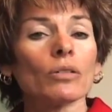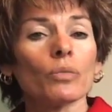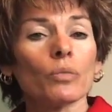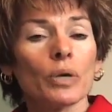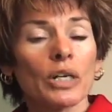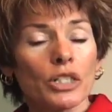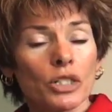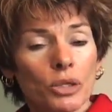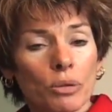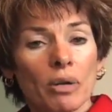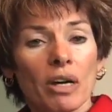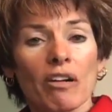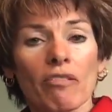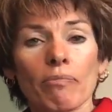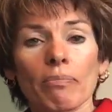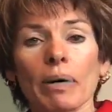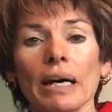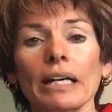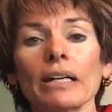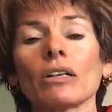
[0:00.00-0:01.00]
We do
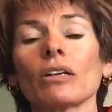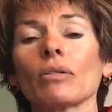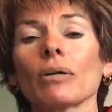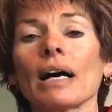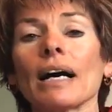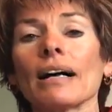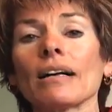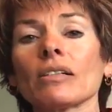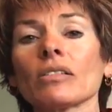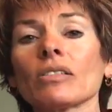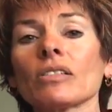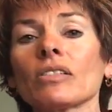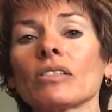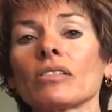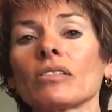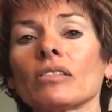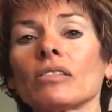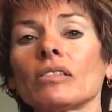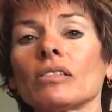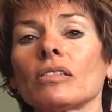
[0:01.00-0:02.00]
have bike corrals,
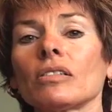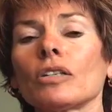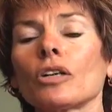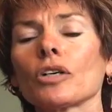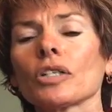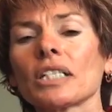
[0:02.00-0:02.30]
or